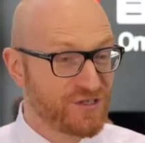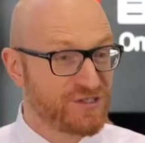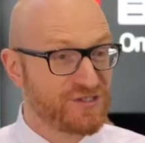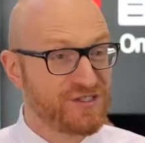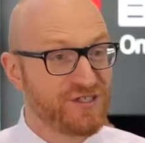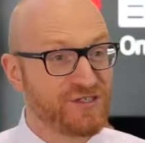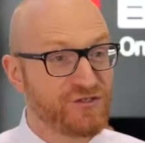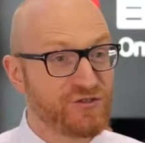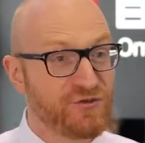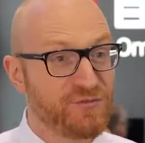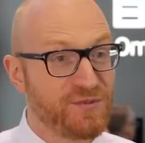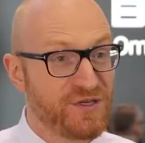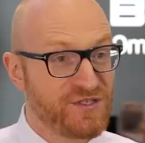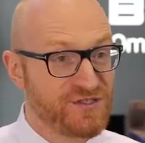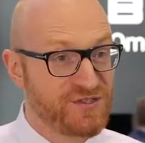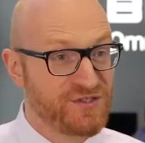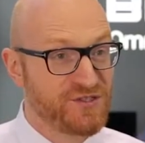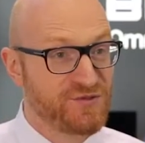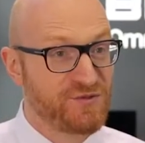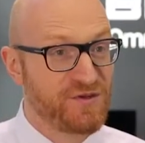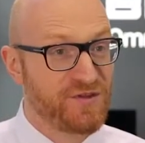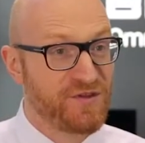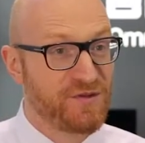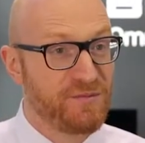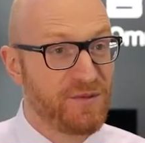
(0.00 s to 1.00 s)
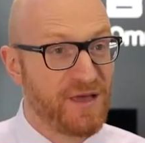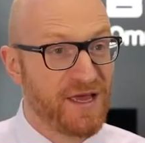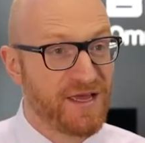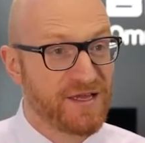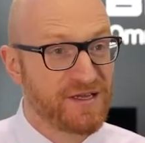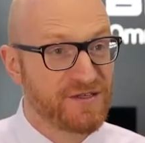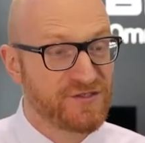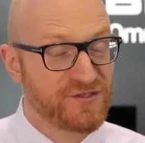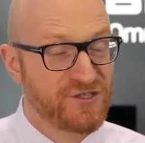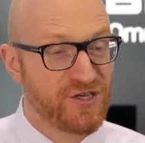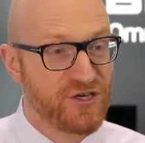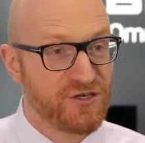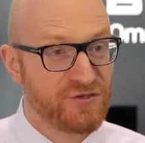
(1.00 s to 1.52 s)
actually do business with the bank.
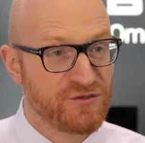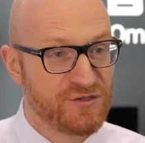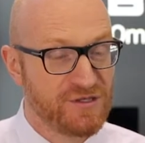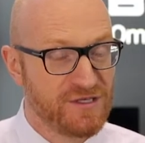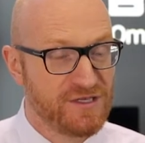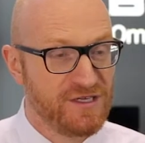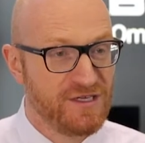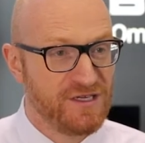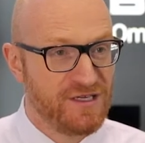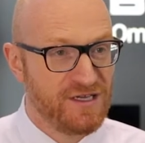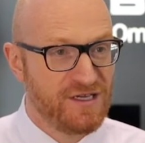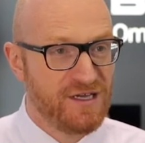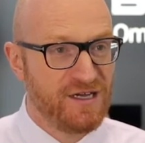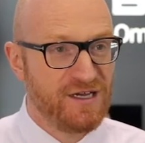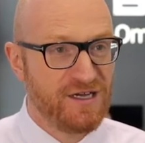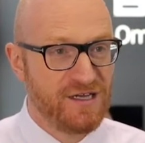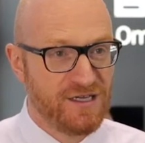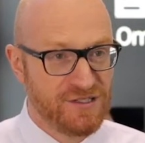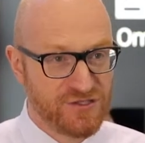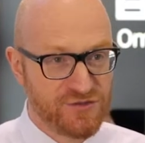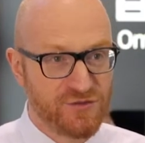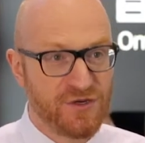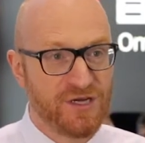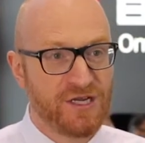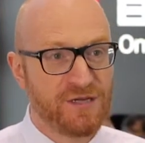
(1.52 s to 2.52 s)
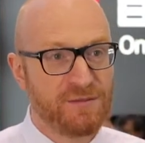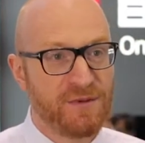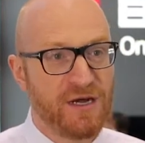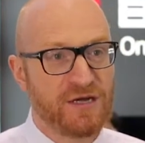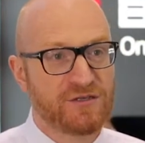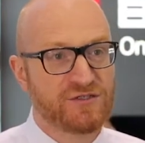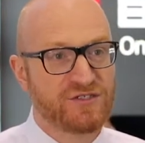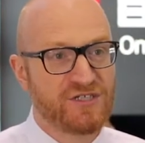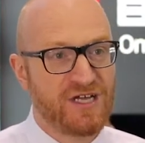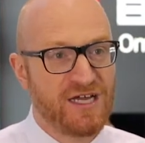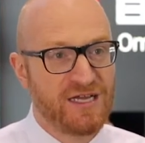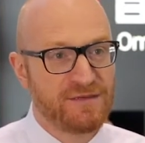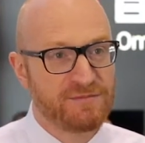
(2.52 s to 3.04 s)
So it's really
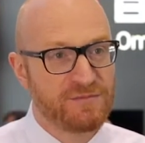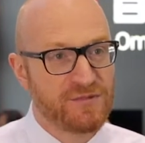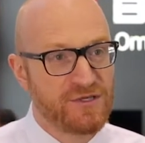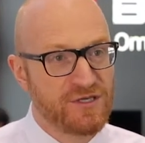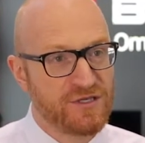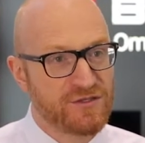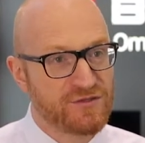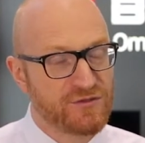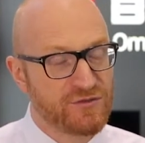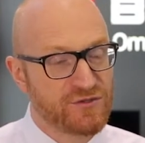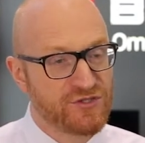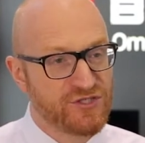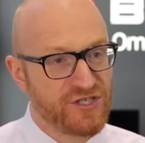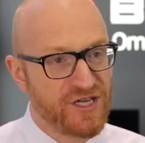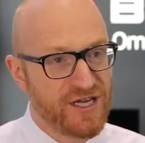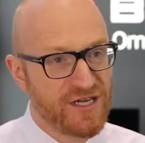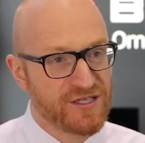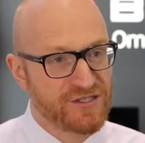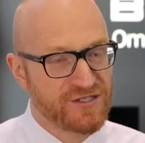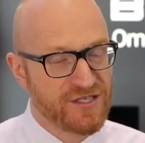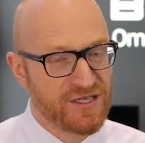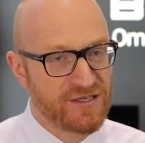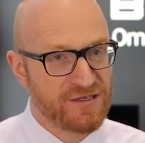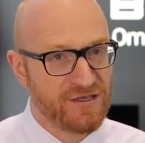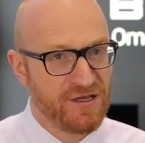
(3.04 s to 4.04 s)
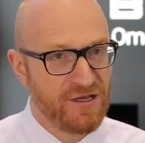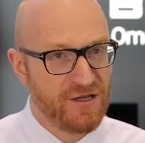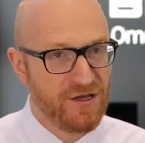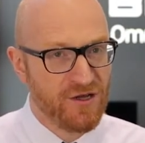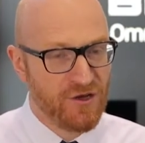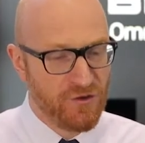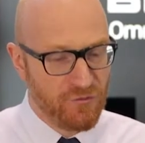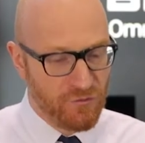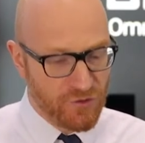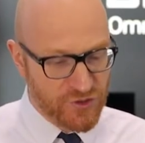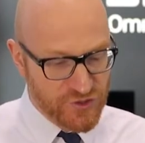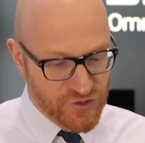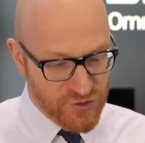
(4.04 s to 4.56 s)
about time to change. And
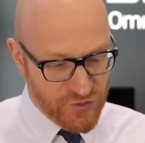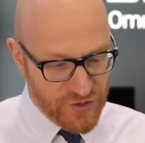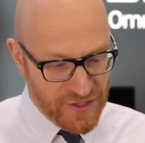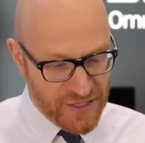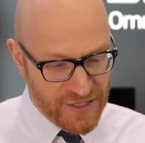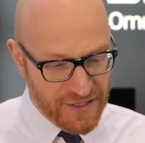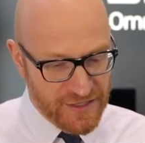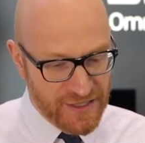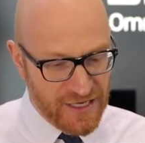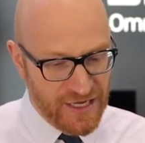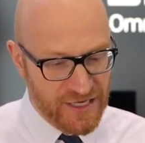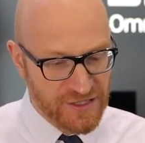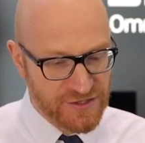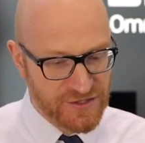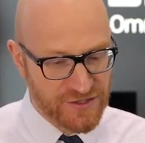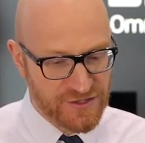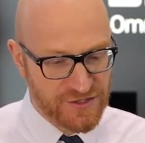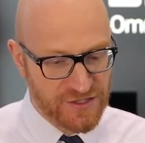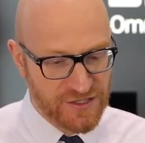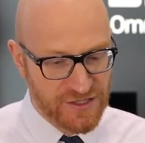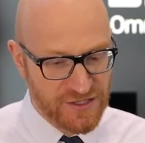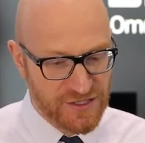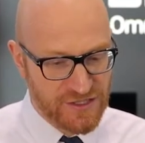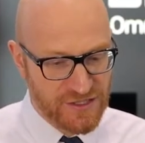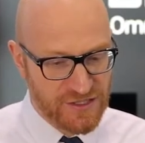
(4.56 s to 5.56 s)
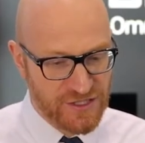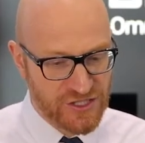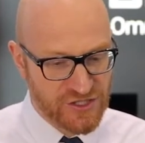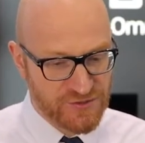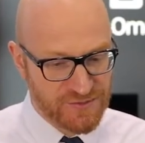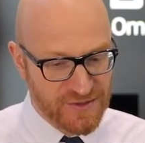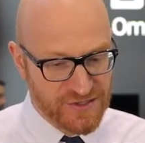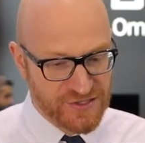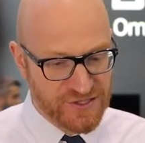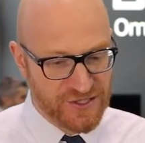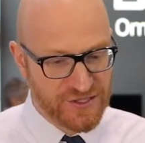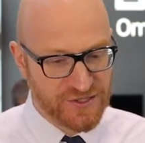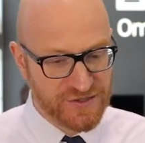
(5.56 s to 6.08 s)
what is really nice,
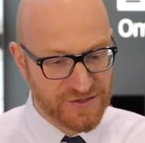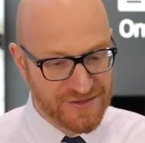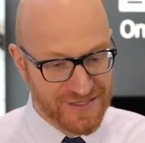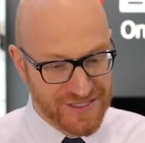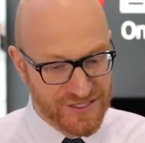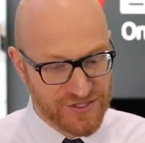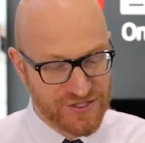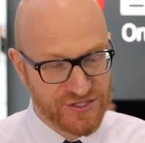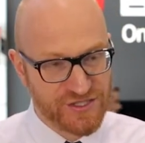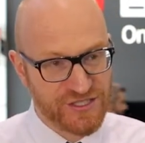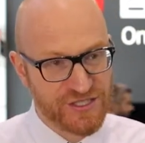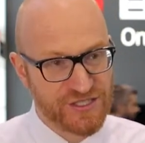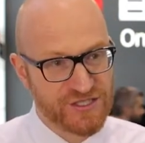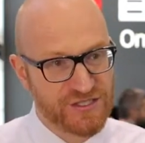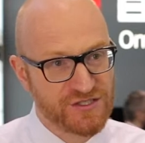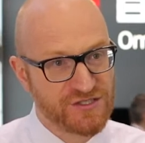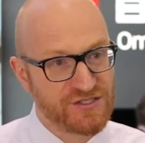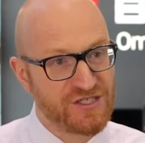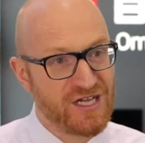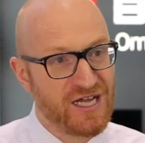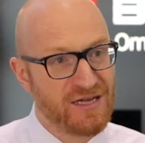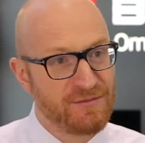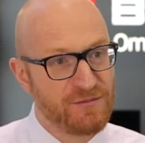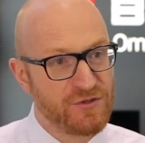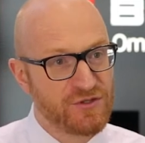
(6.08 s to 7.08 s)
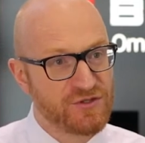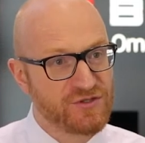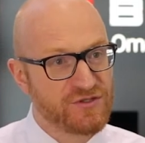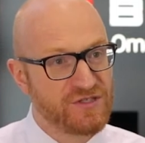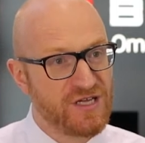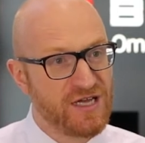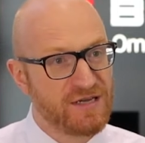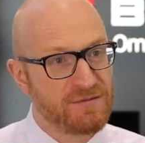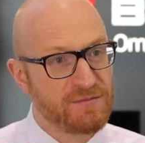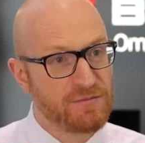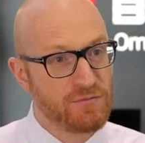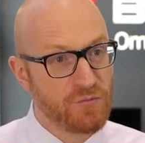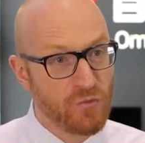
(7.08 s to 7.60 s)
especially this year, Sibos,
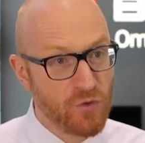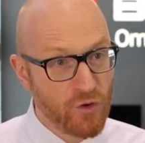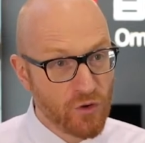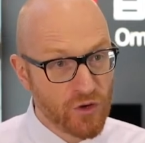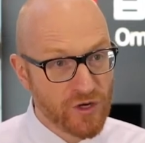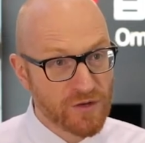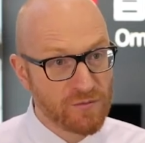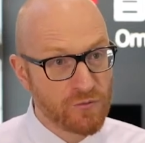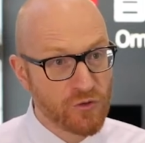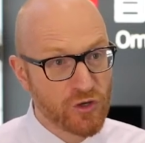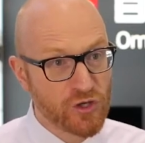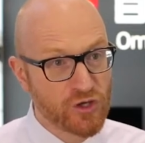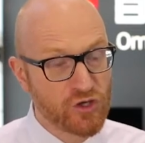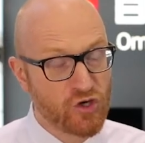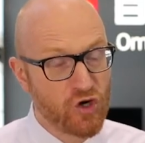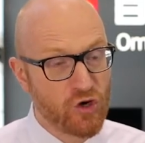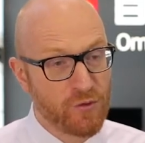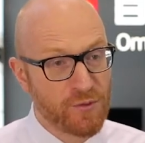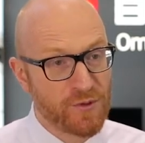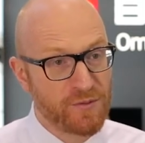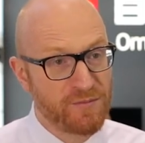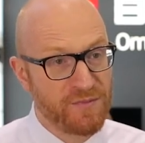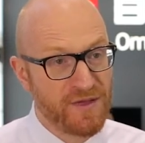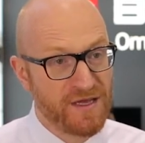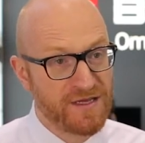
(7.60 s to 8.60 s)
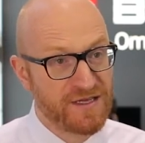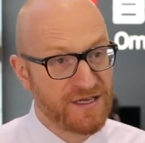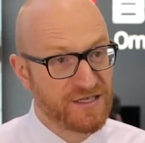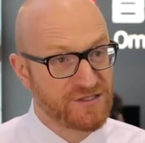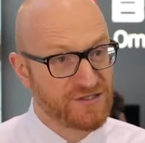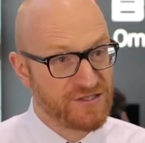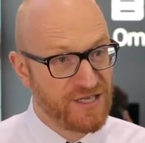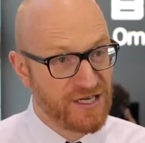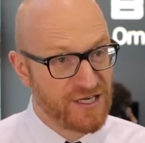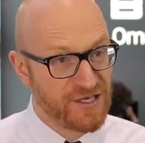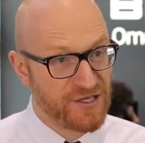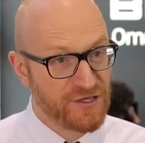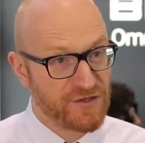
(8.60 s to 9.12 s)
that more and more corporate bank
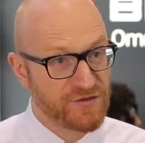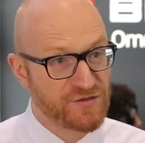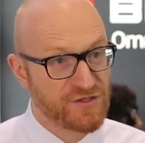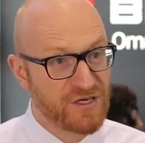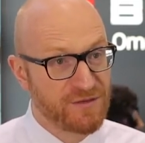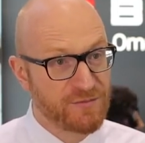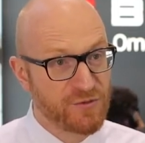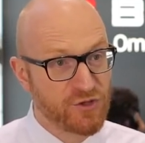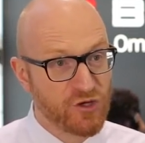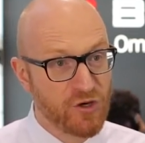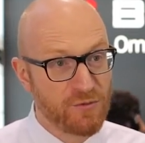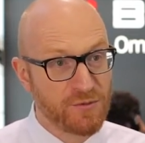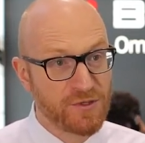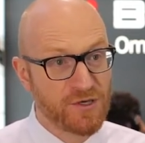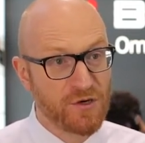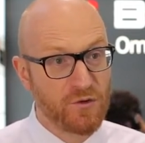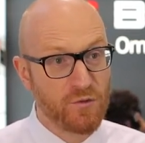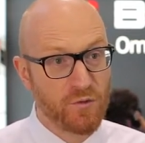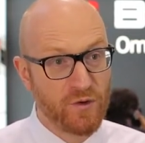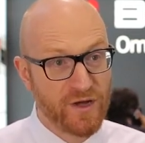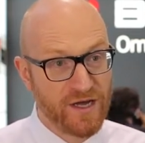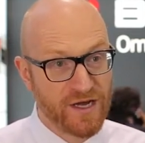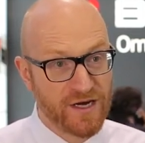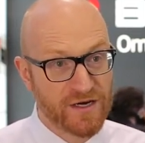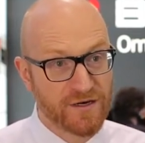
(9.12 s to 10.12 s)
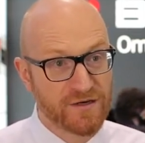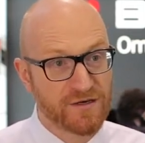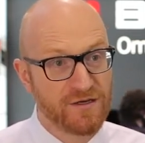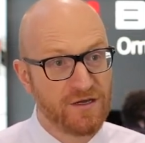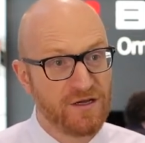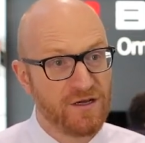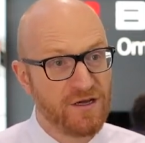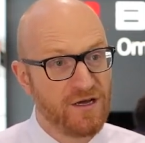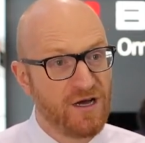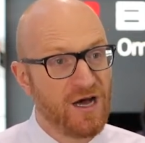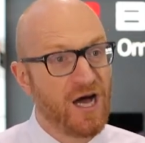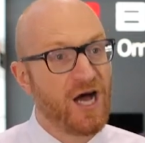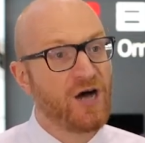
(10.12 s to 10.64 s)
executives are becoming aware
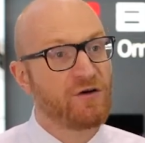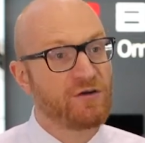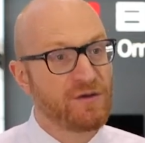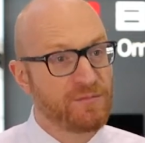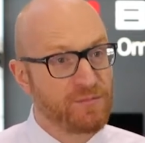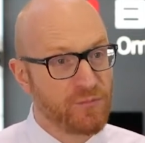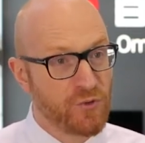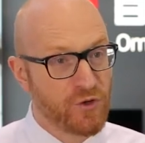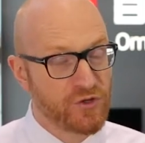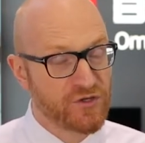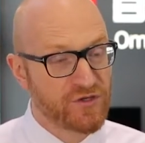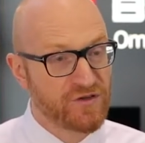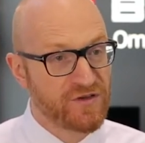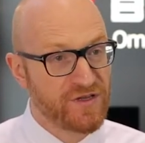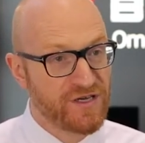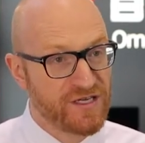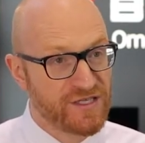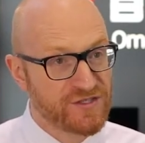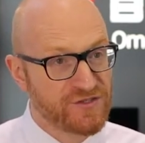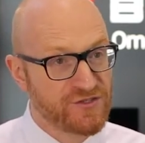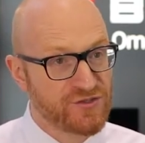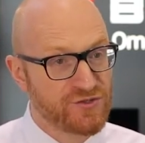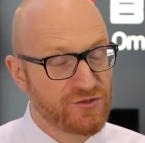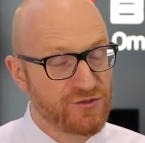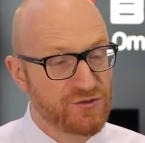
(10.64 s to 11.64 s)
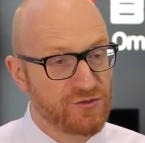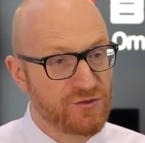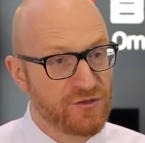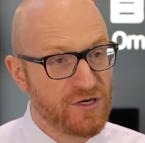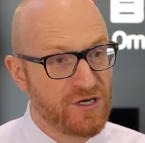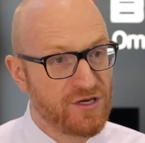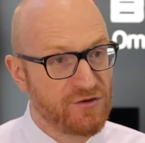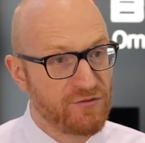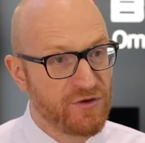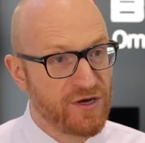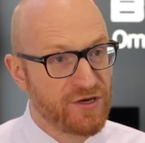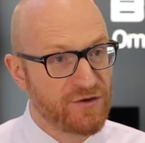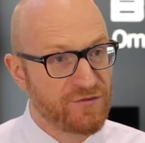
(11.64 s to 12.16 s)
how important it is to
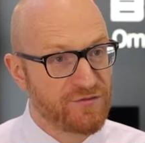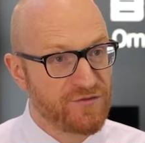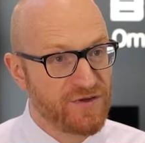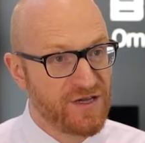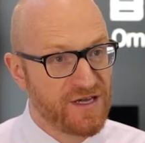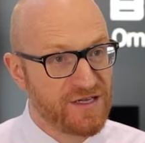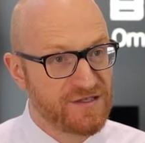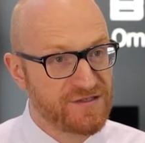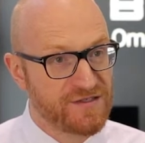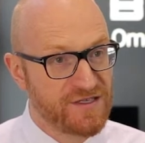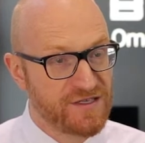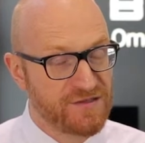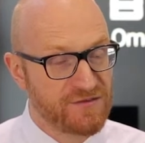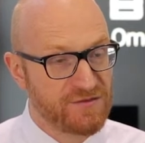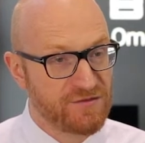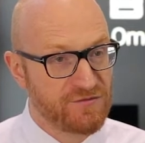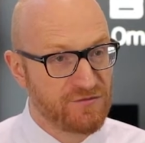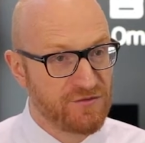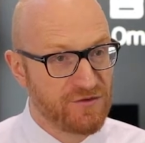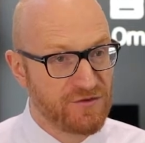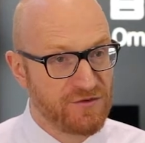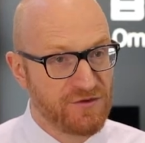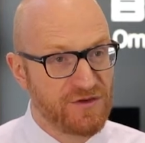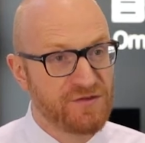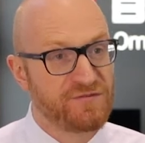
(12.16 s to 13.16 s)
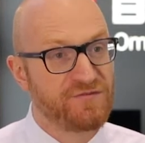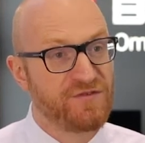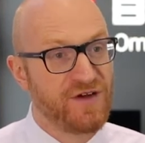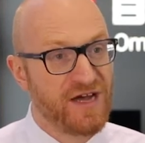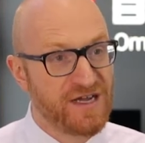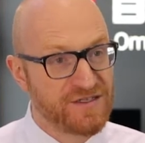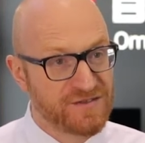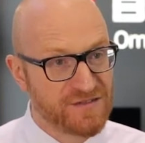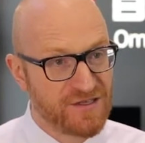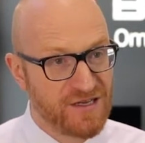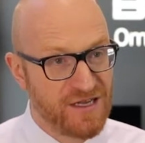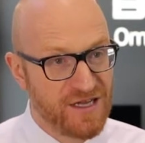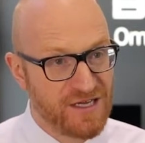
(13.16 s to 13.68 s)
renovate and
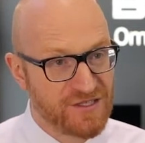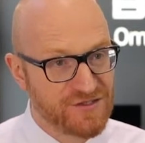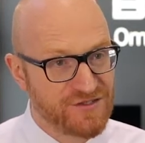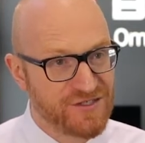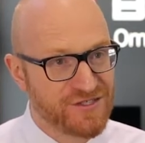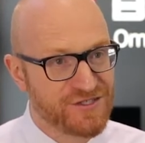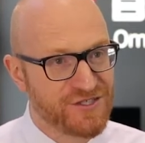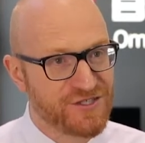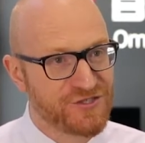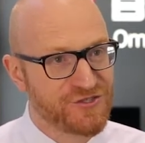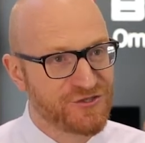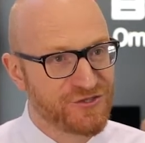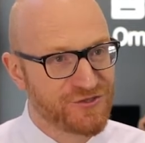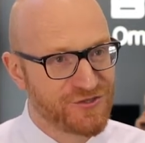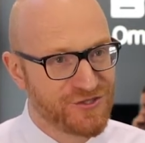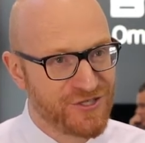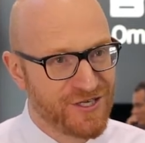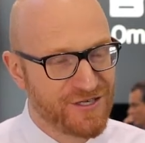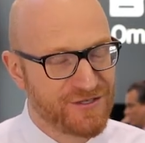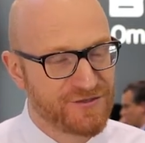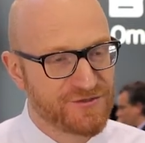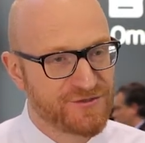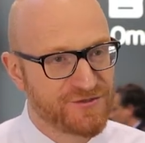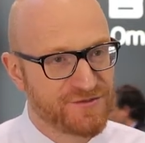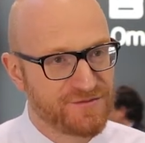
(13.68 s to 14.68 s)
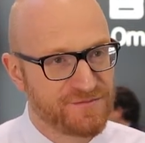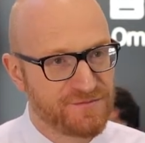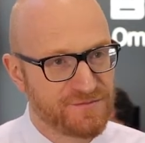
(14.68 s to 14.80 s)
revitalize their digital channels.